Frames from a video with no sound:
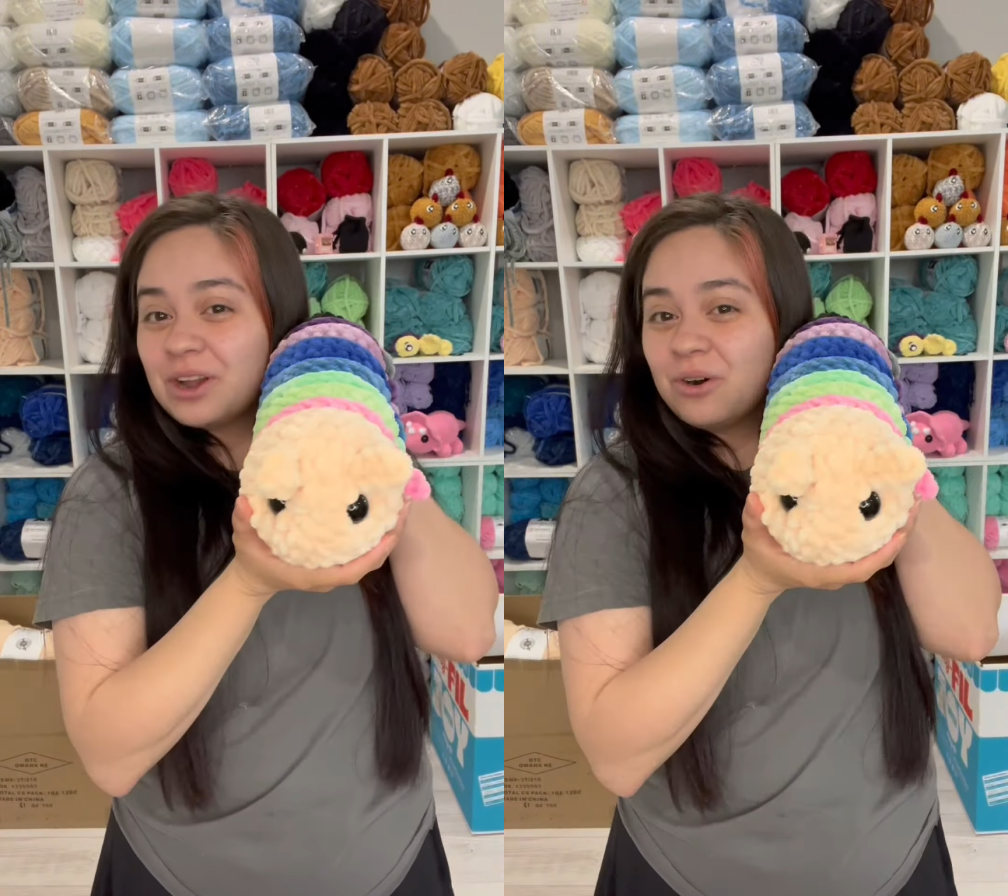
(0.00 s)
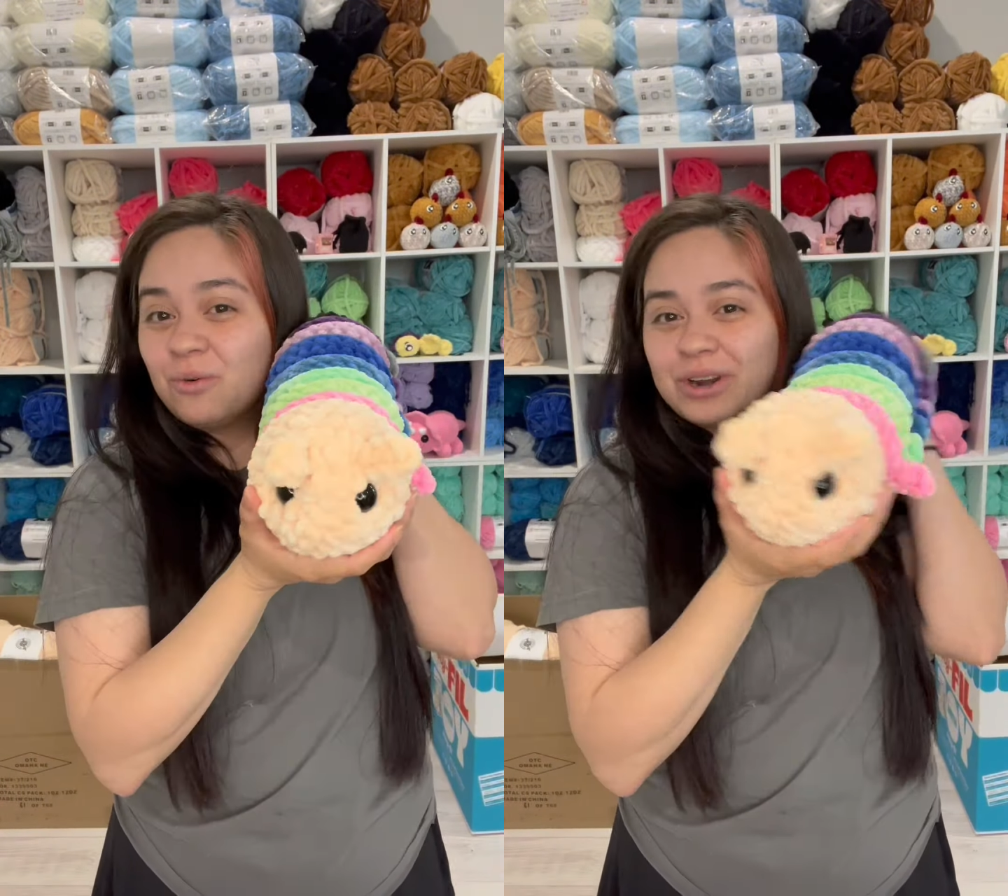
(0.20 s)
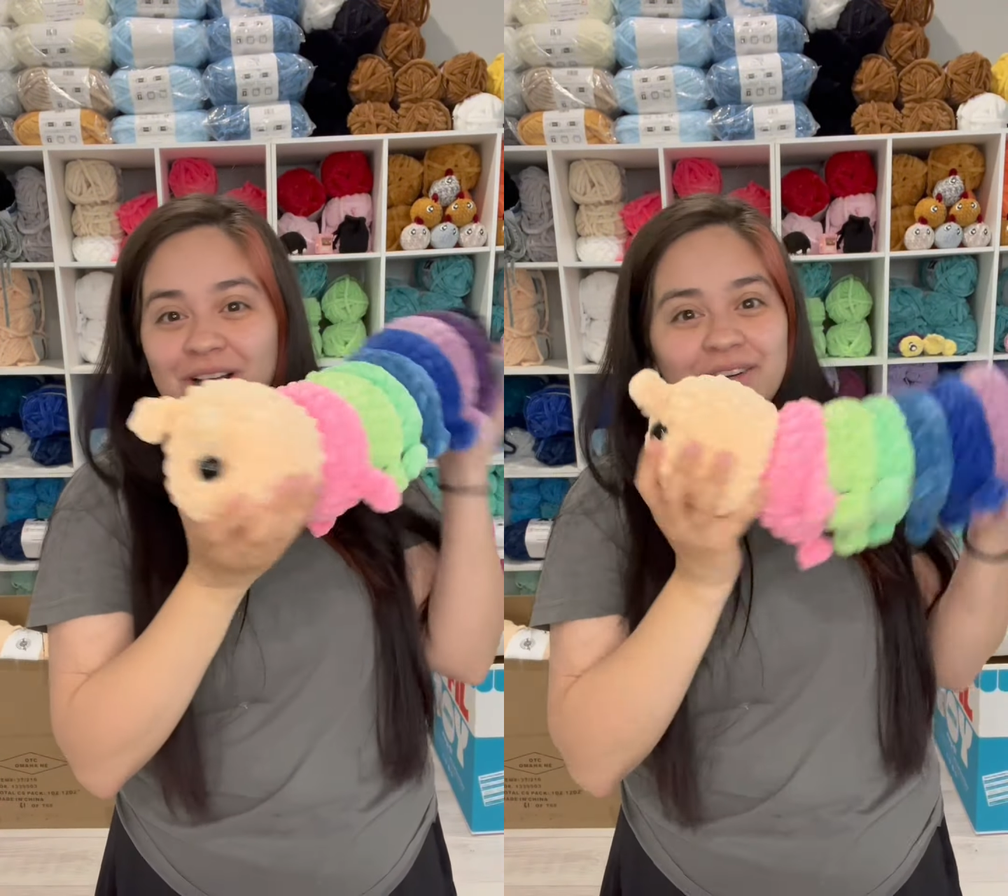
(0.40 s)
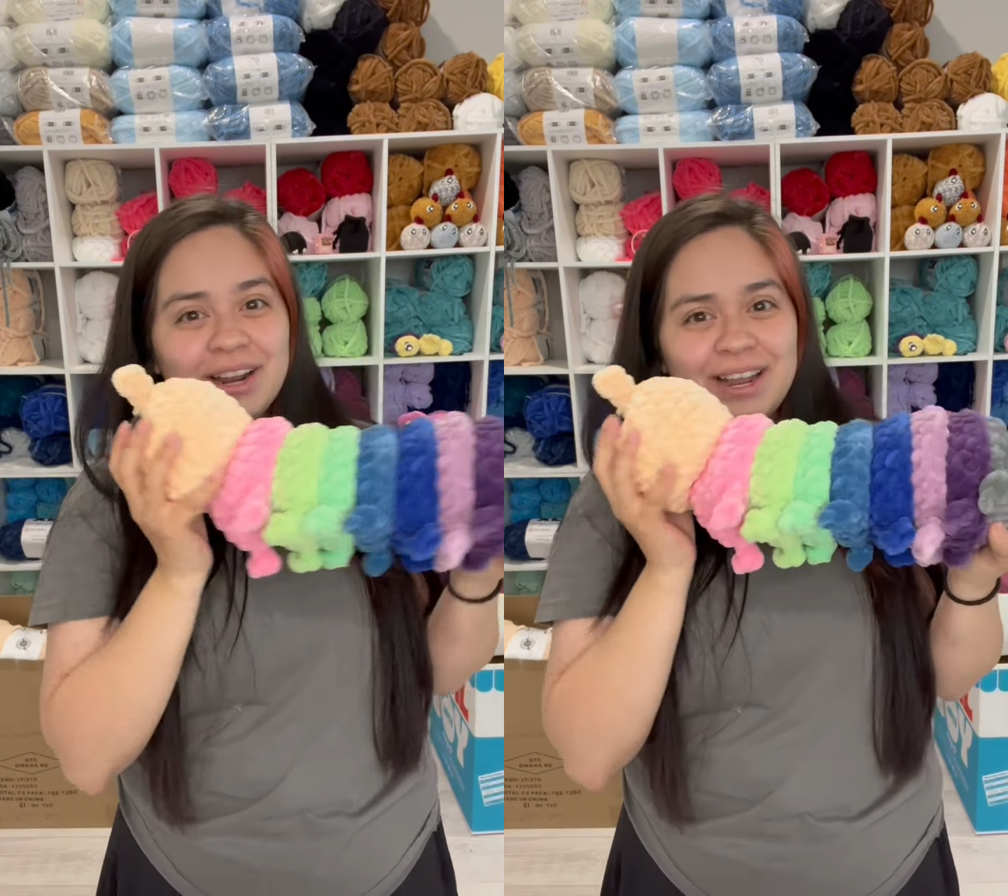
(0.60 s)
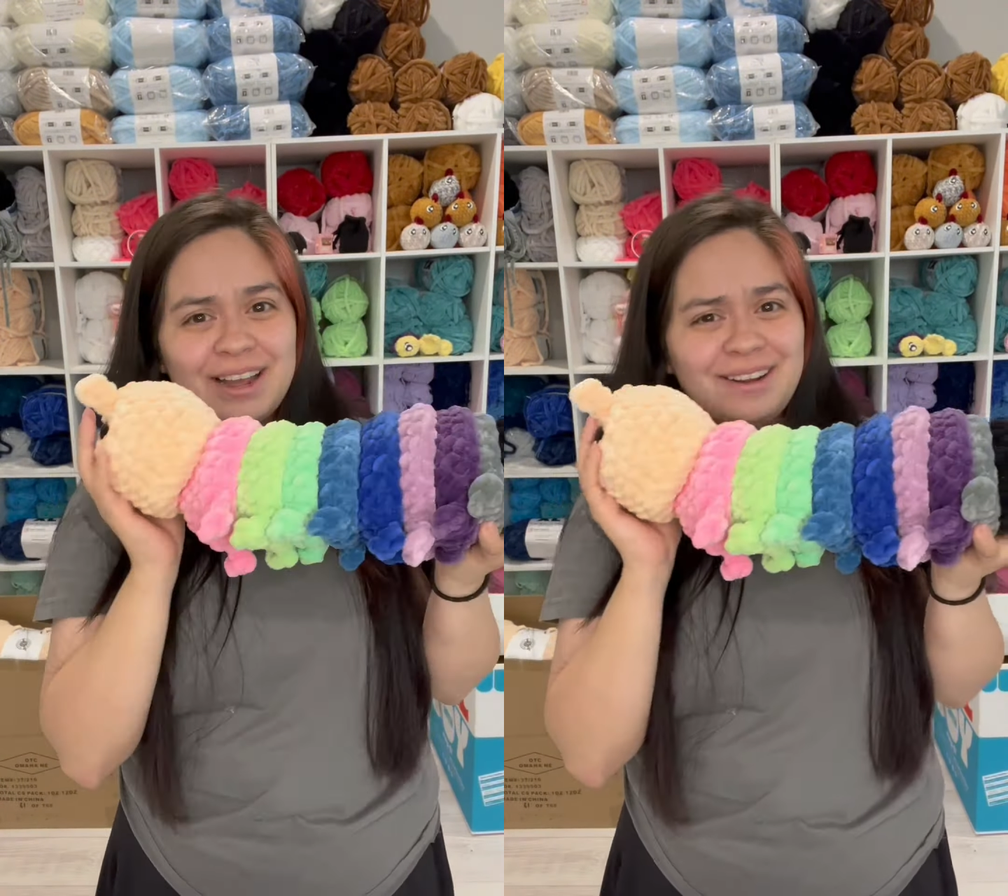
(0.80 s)
What do y'all rate
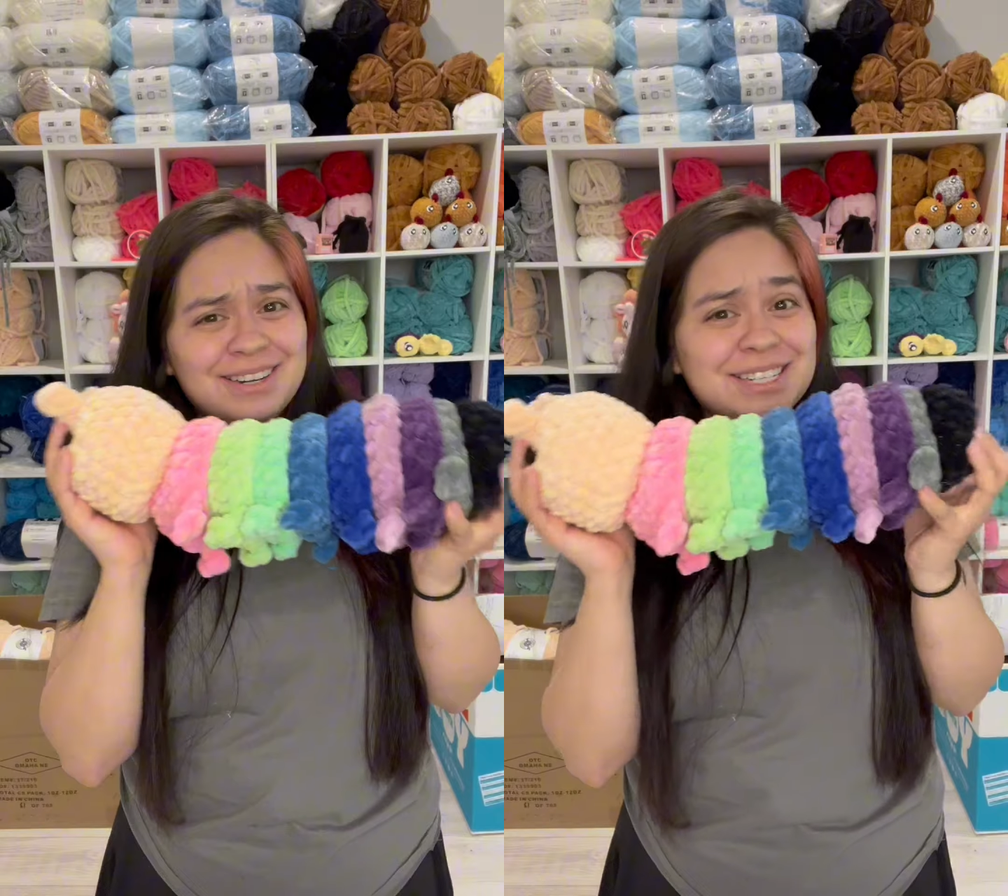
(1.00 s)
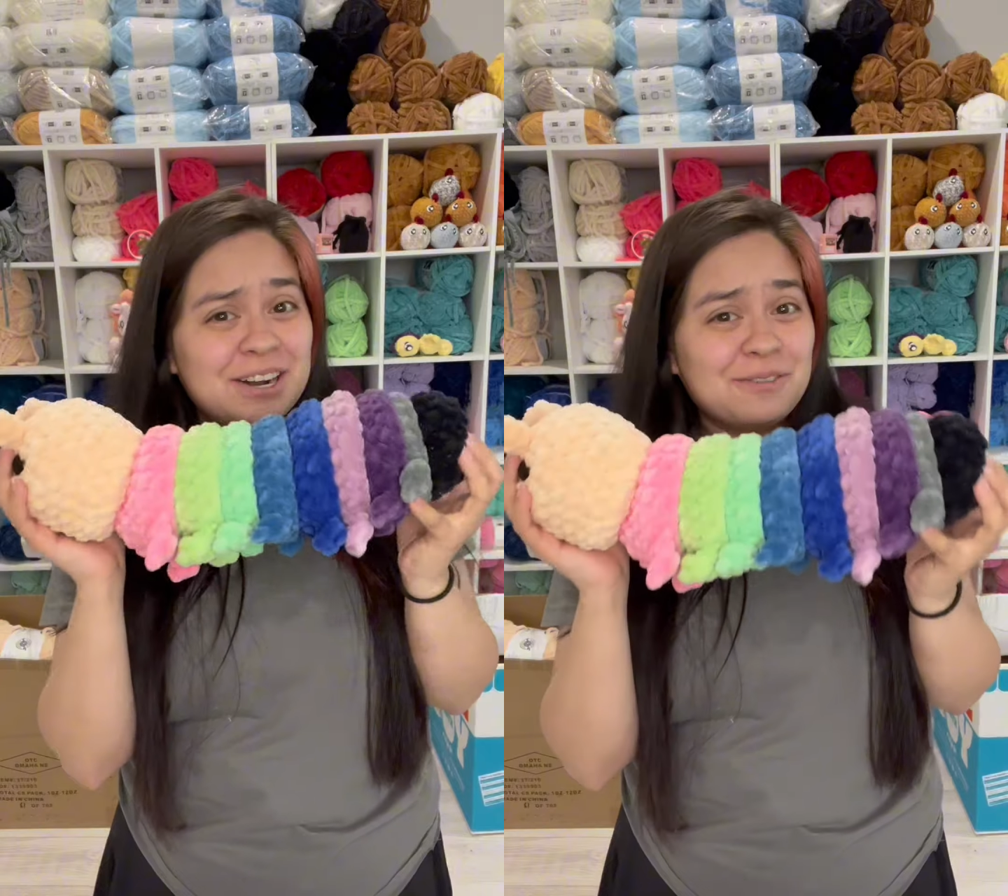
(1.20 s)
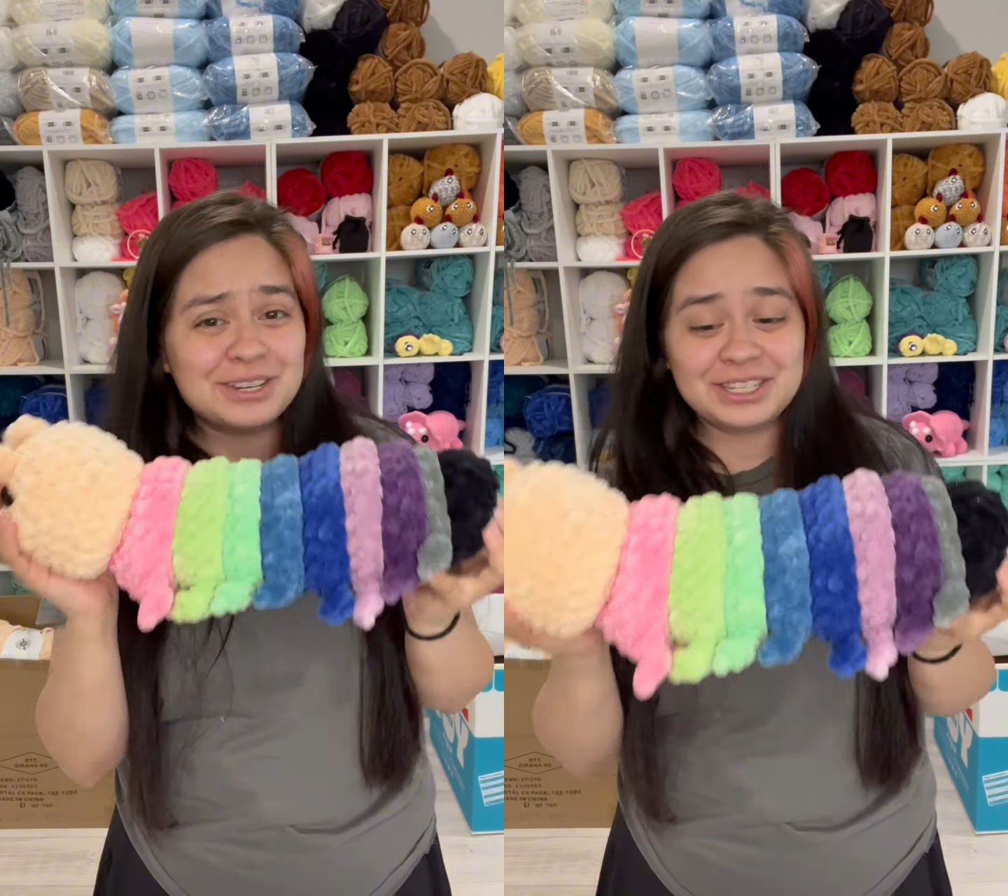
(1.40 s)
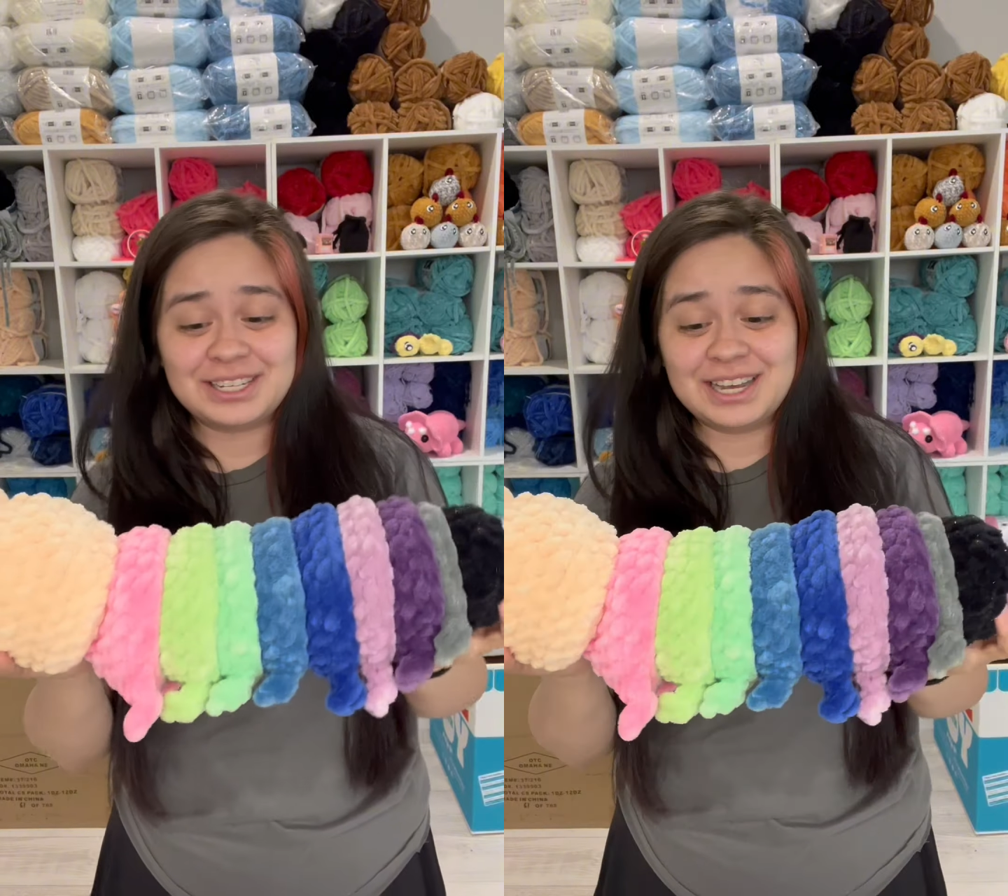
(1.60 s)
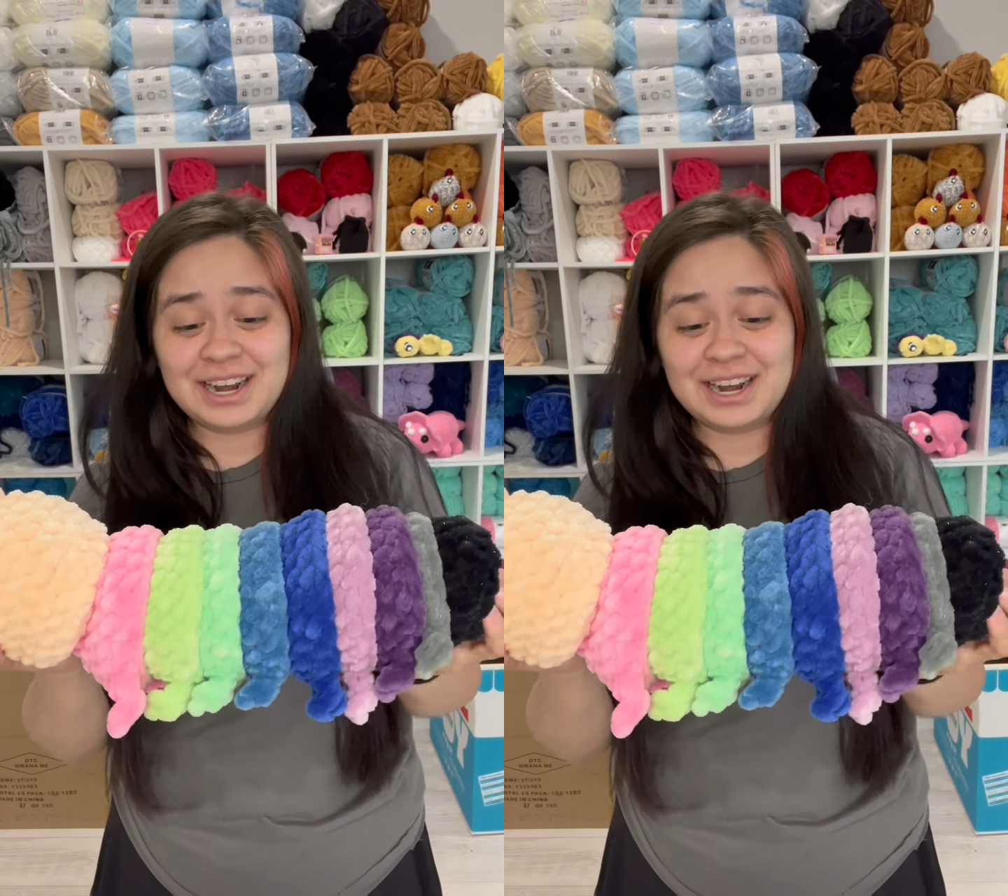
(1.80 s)
it on a scale of one to ten?